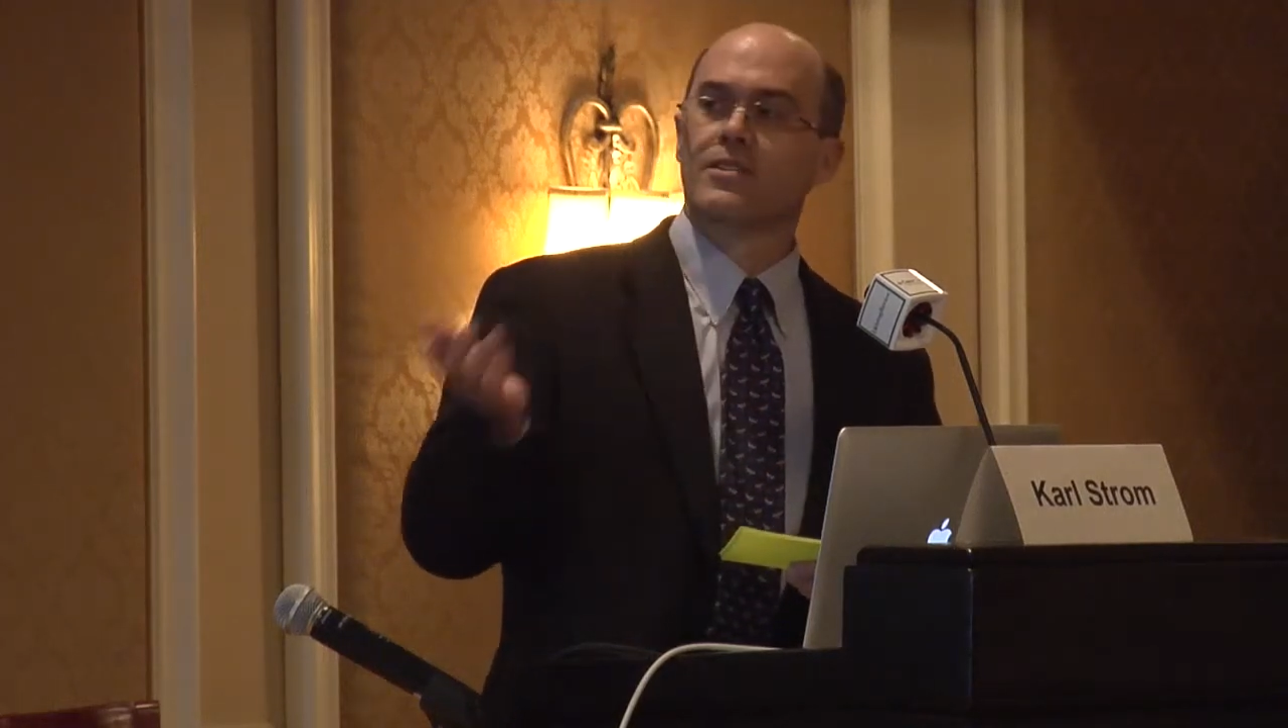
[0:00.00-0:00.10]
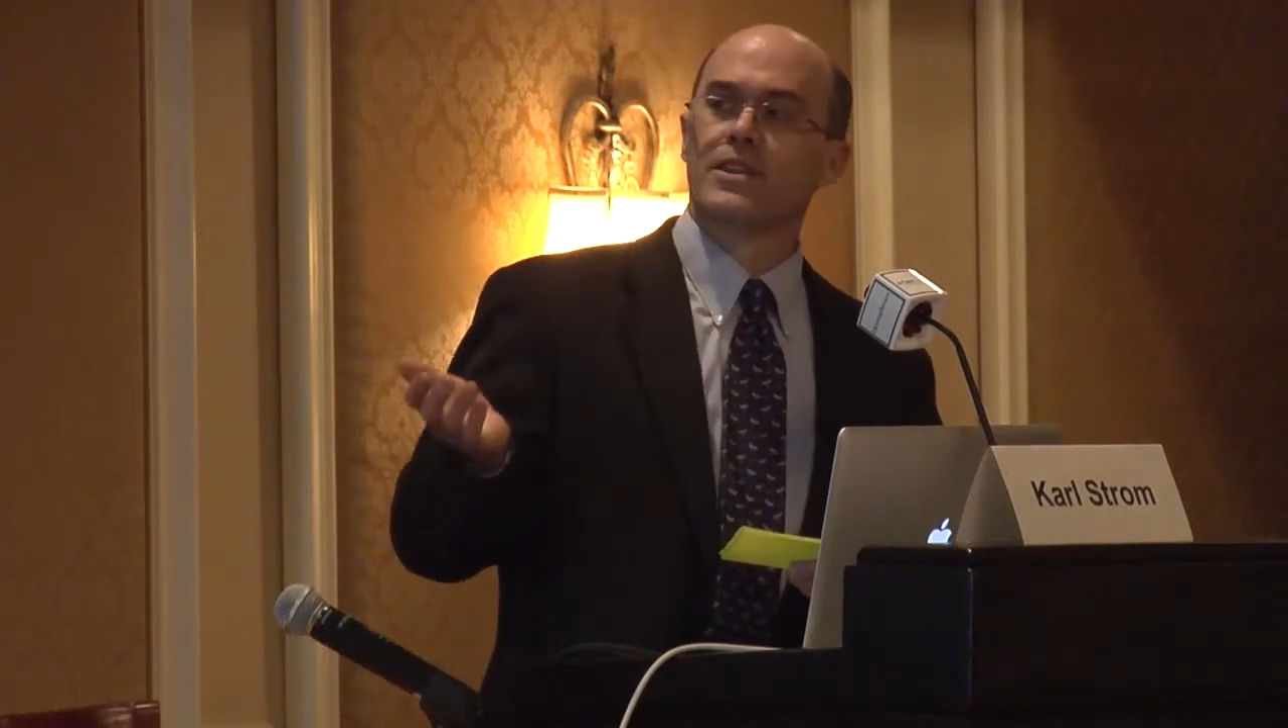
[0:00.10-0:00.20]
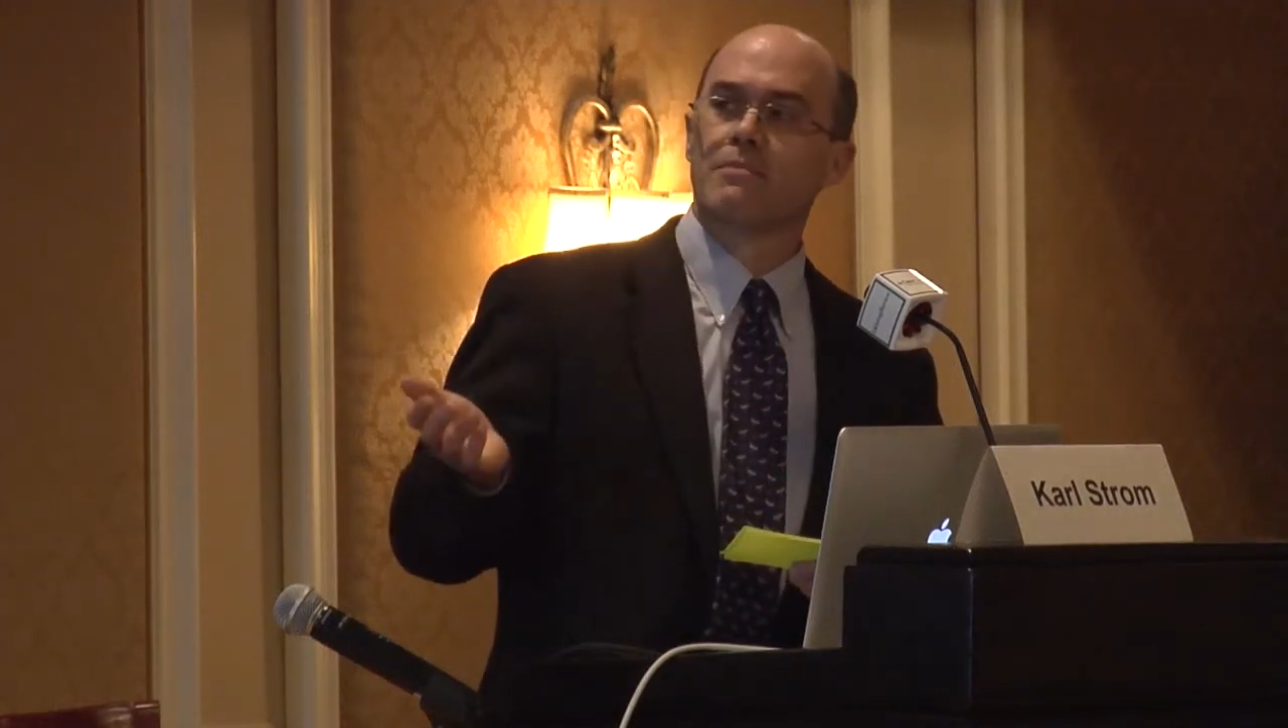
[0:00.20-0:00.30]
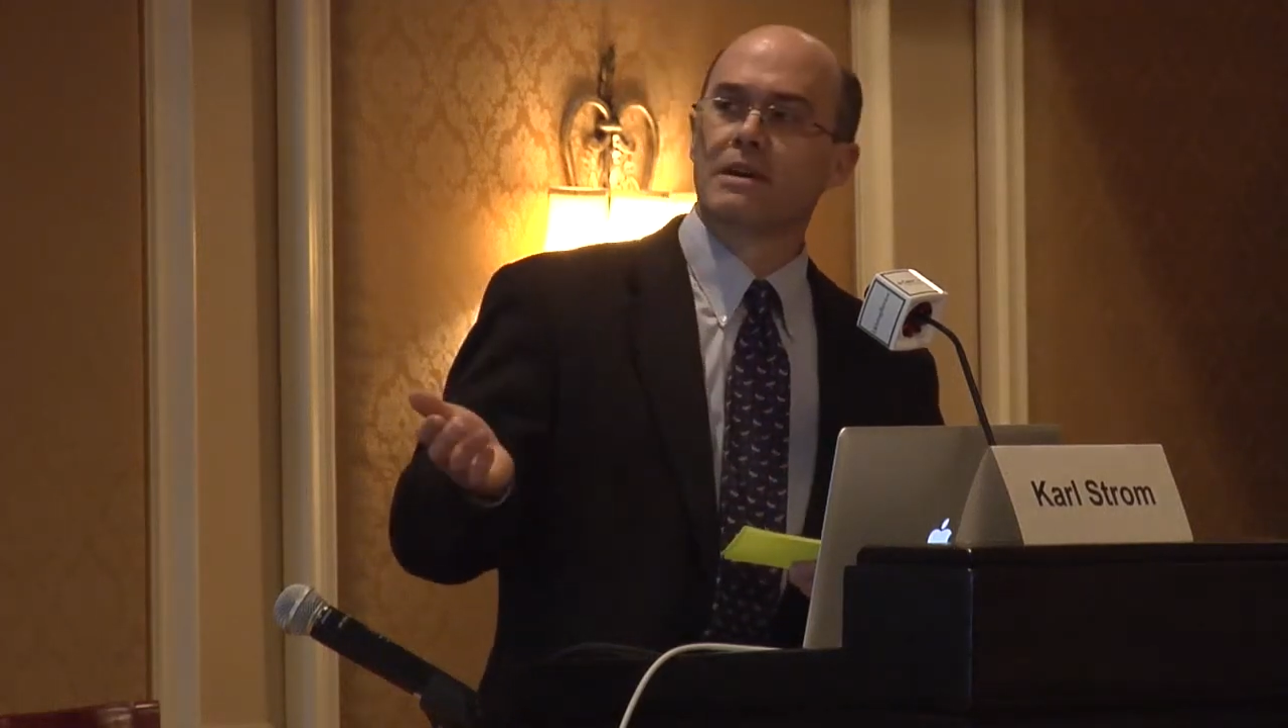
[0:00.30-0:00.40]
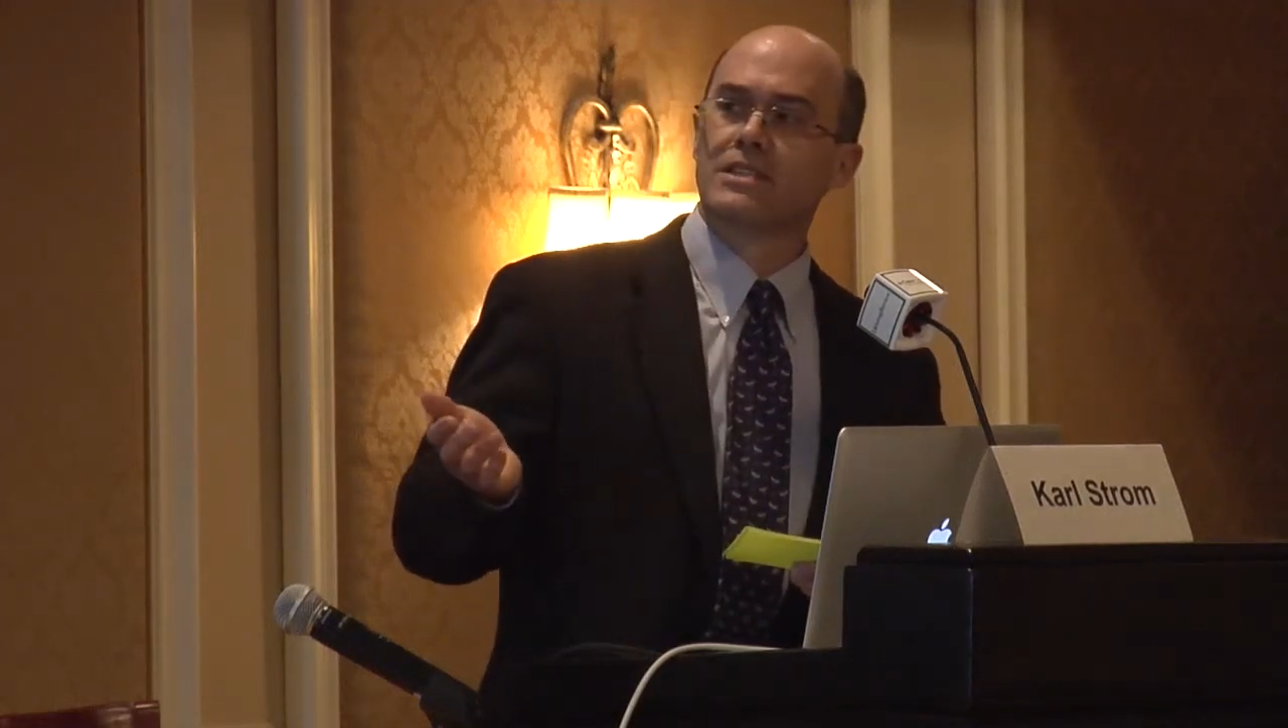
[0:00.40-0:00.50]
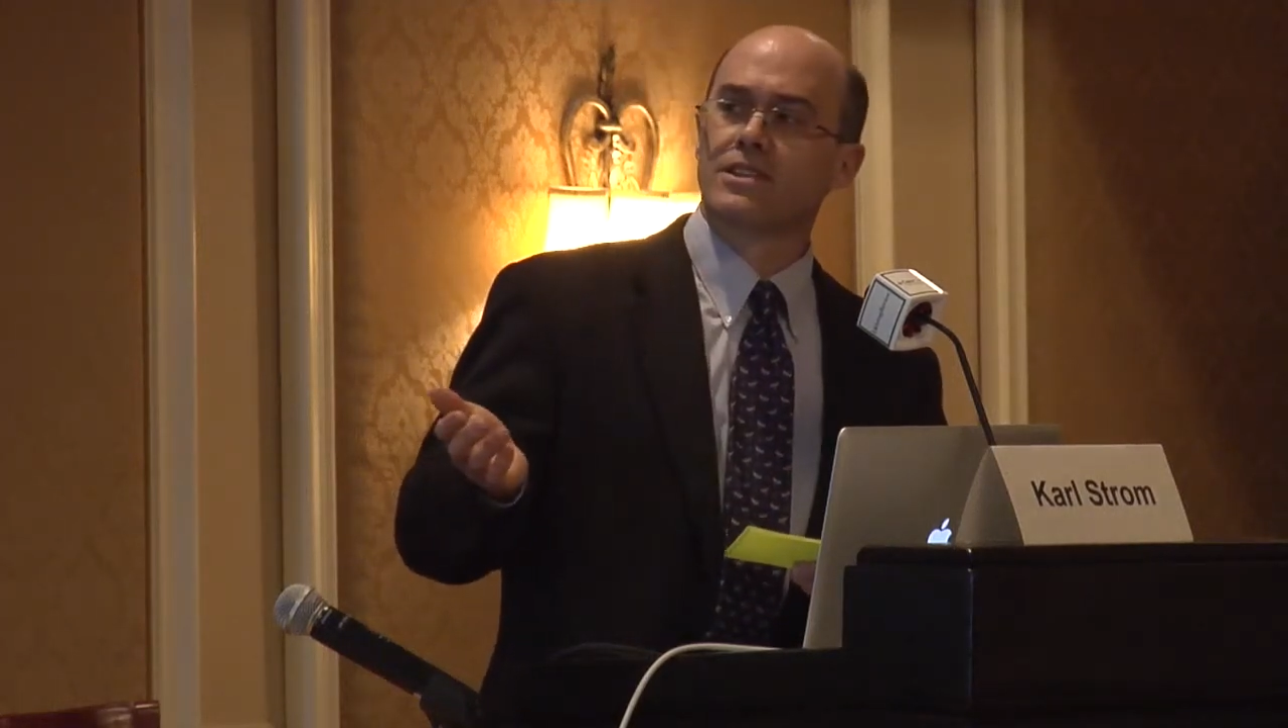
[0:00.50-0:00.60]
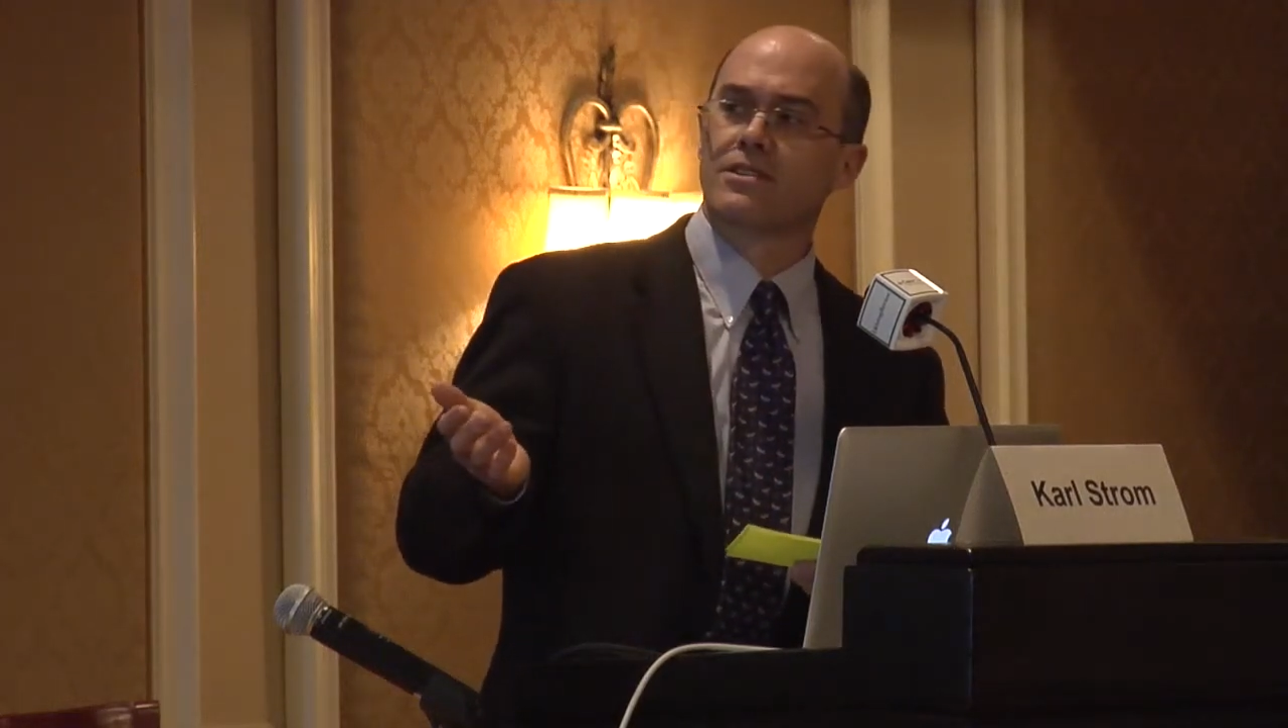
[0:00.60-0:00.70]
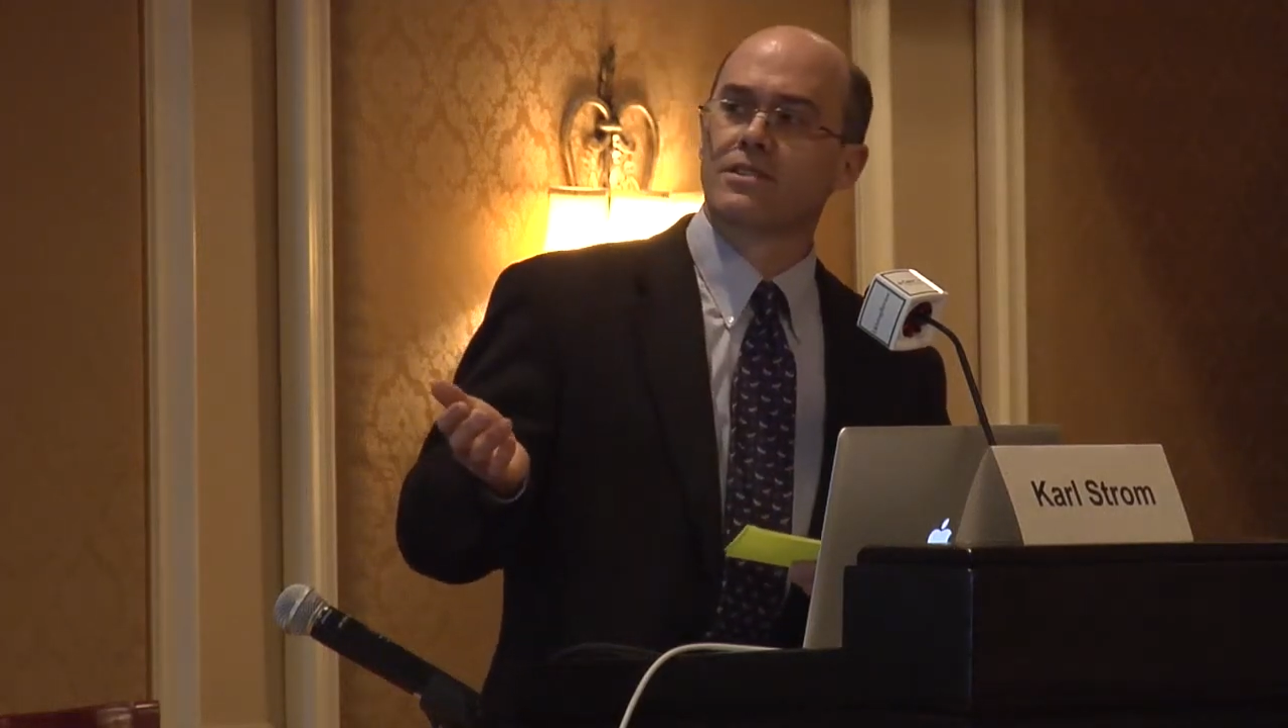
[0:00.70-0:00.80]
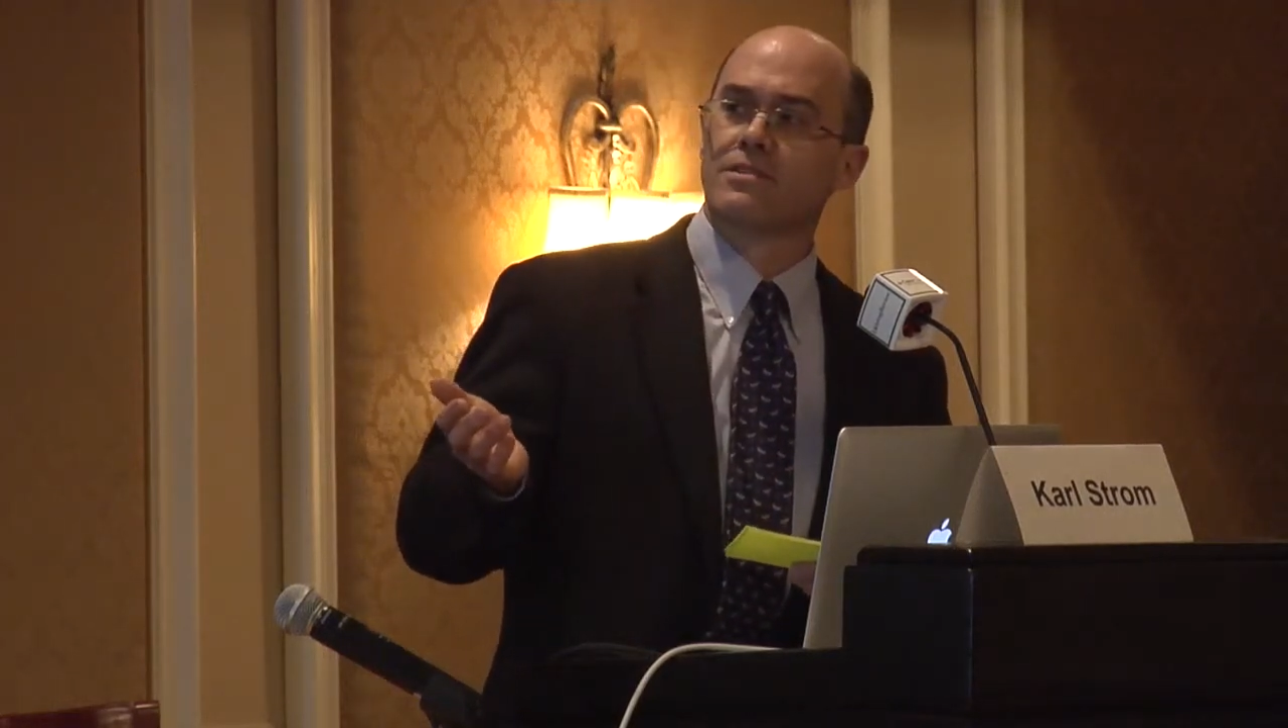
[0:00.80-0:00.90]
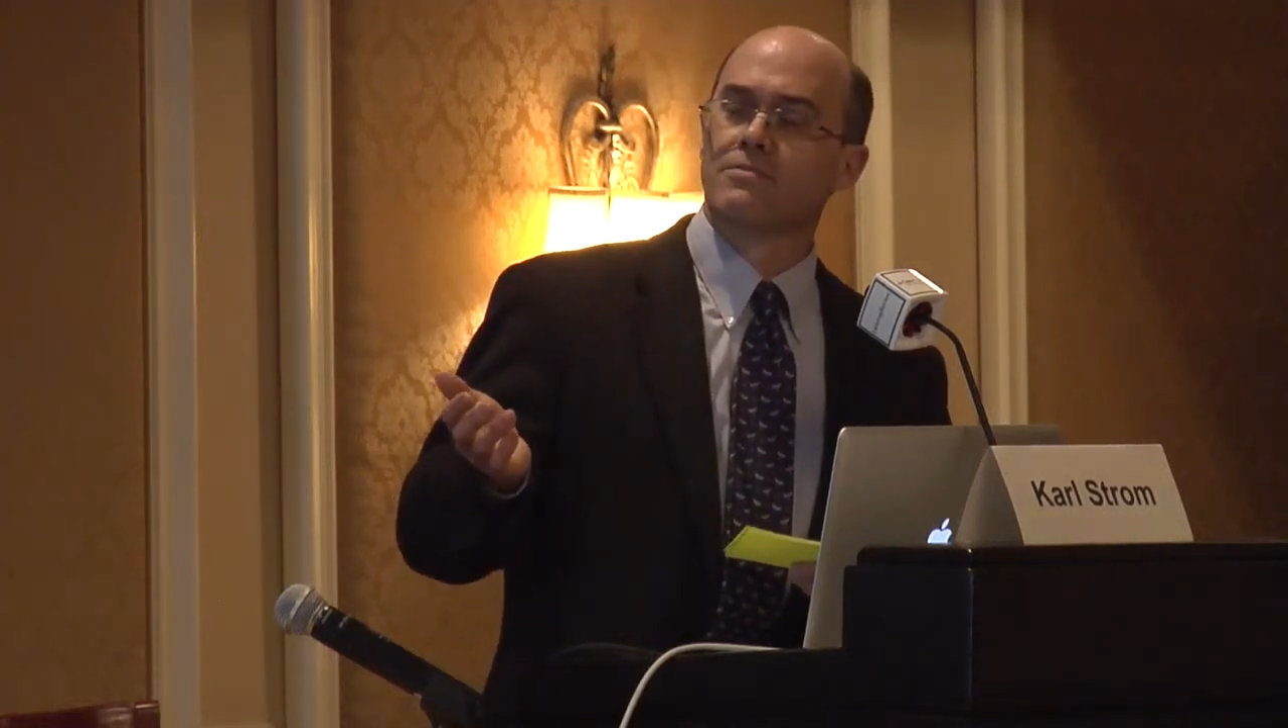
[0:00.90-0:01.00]
they
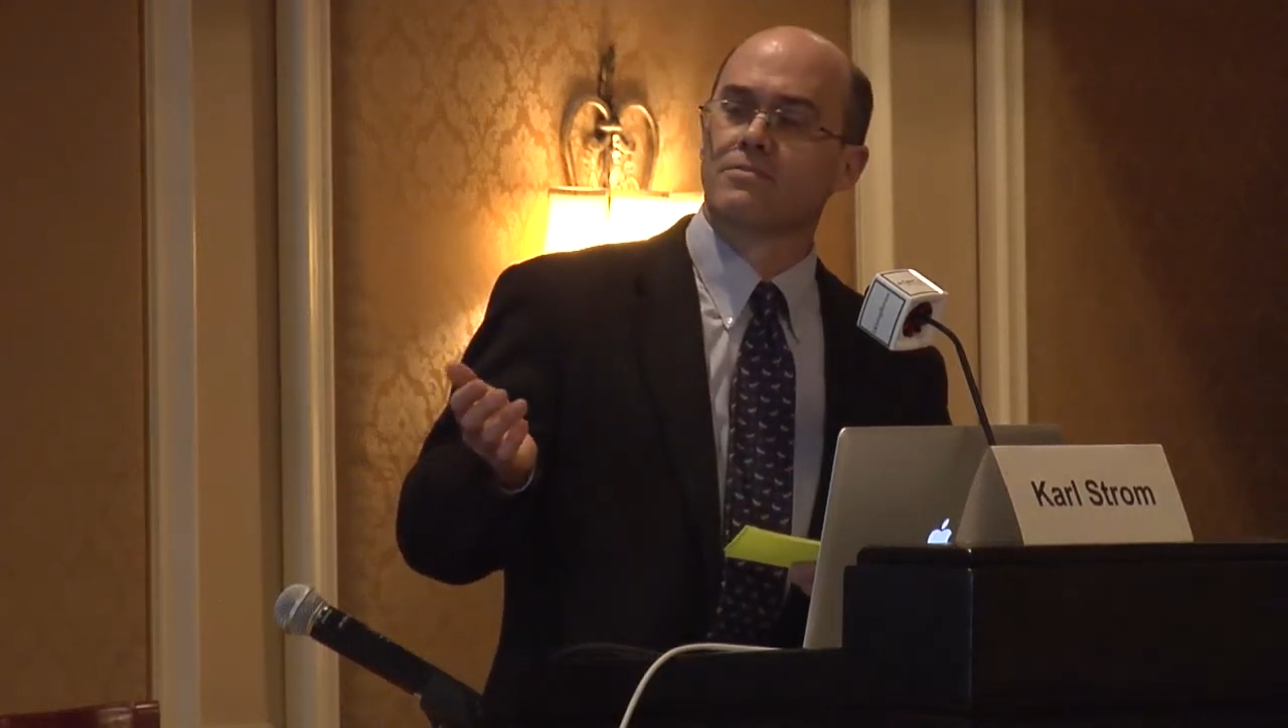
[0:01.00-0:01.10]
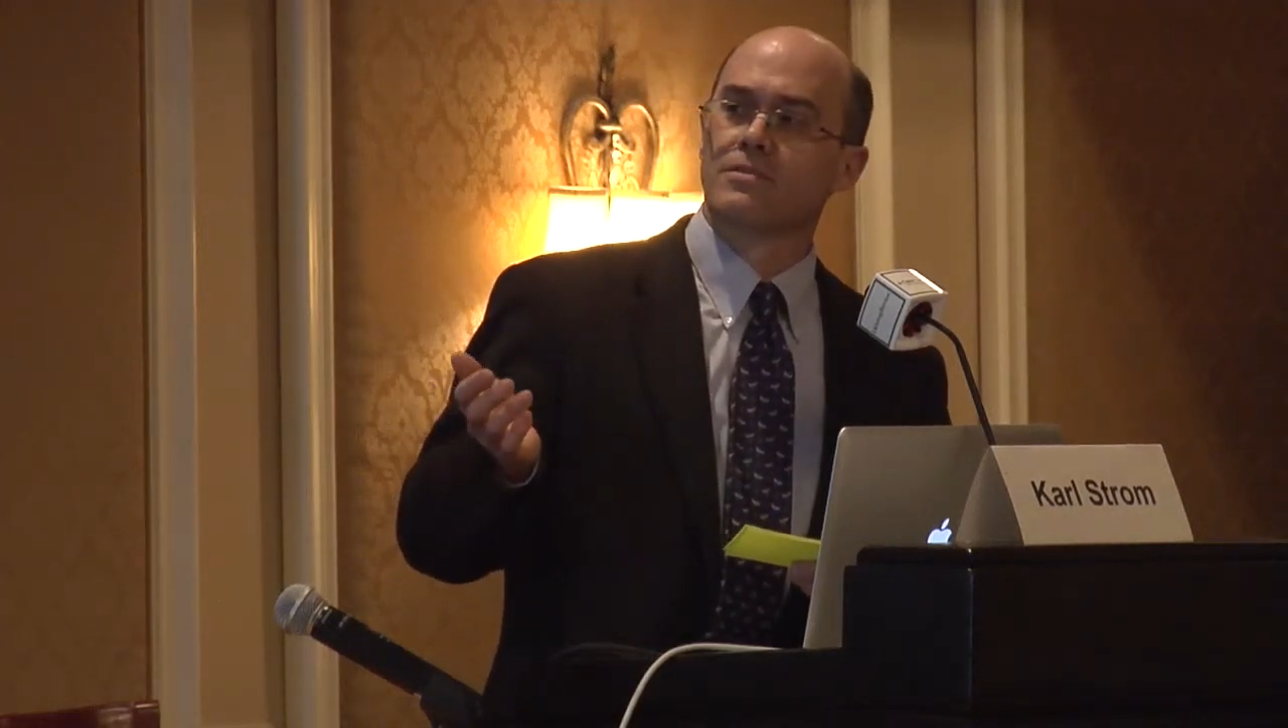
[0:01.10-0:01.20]
basically